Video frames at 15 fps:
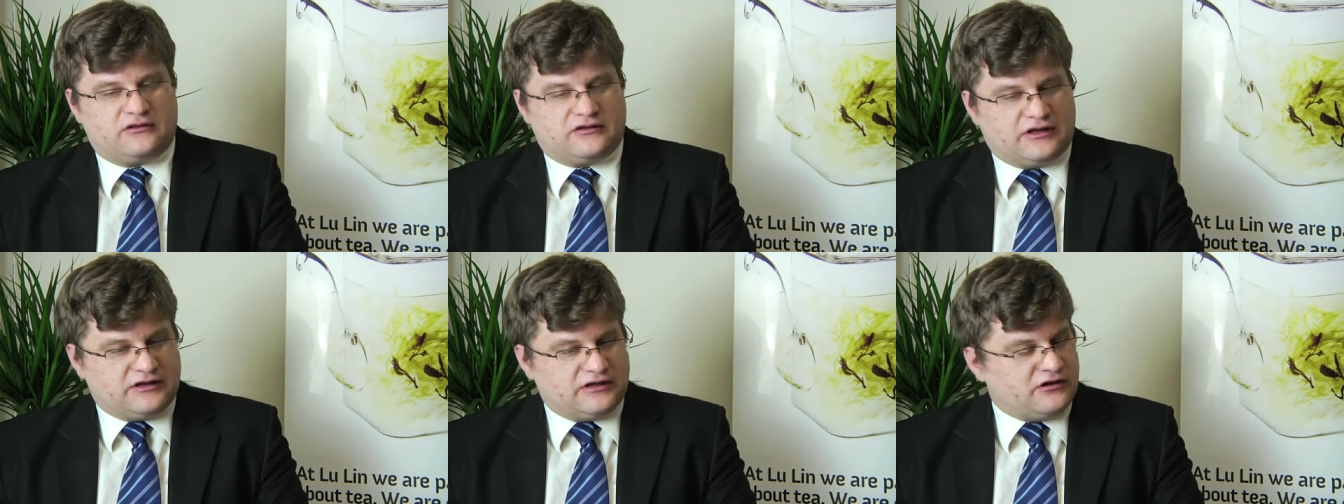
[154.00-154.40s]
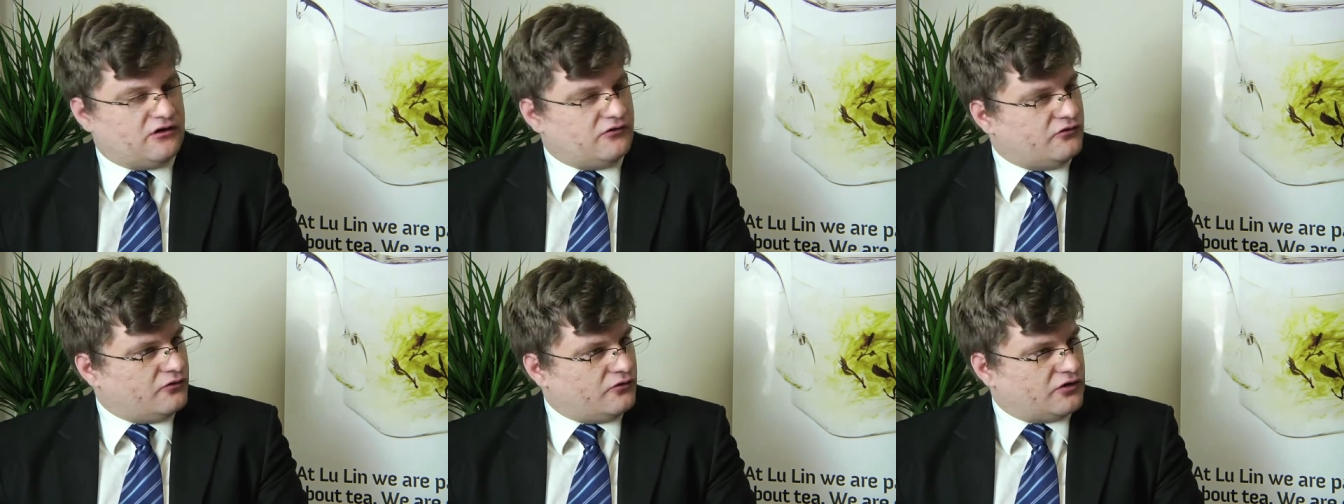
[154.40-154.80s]
that they
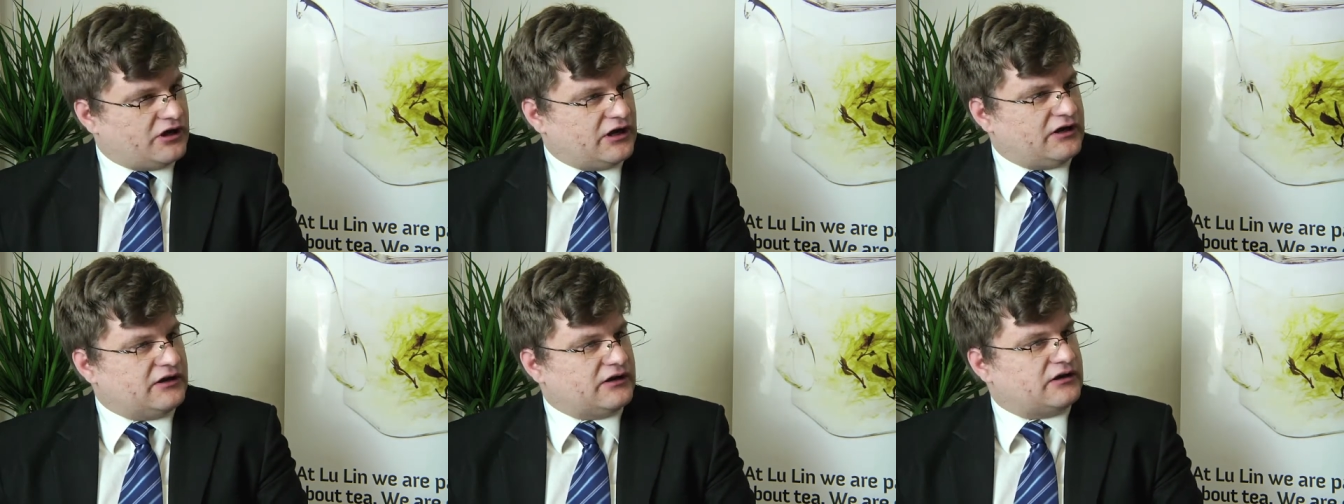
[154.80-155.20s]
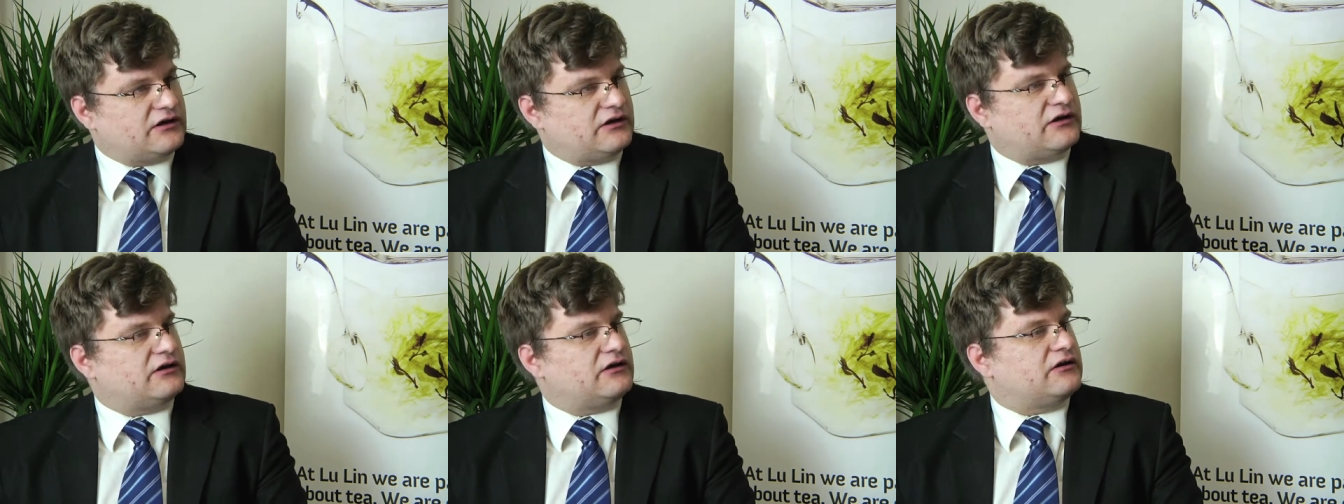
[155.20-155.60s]
are organic,
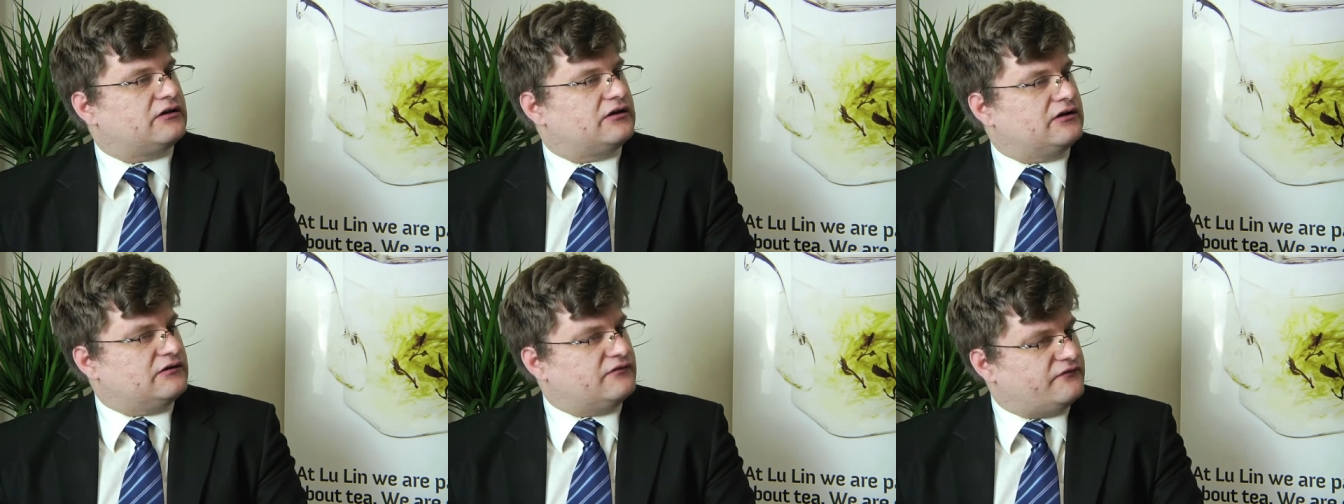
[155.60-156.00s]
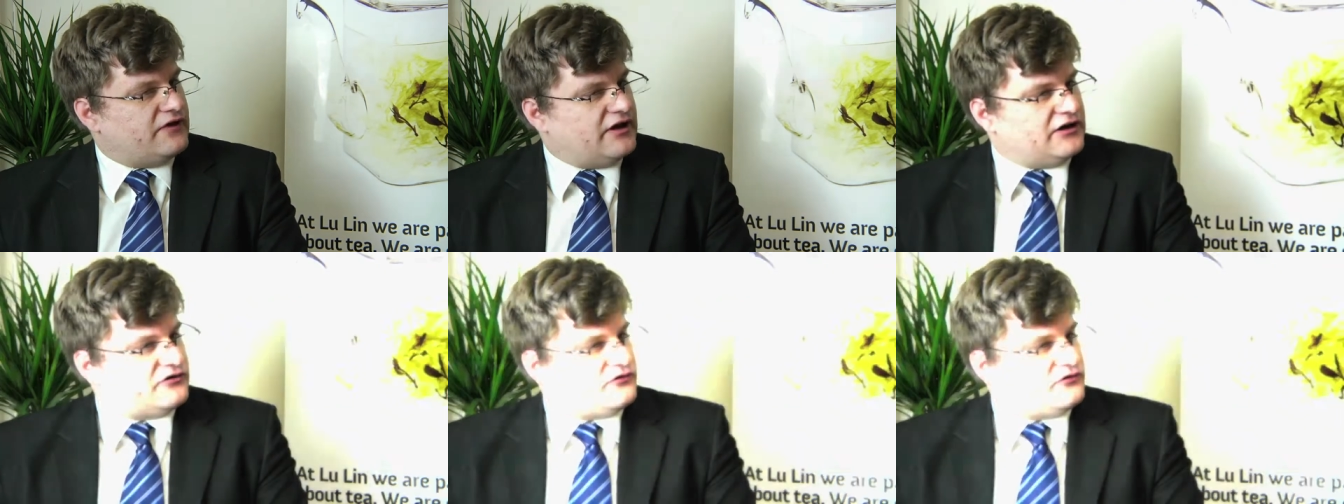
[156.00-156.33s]
that is fair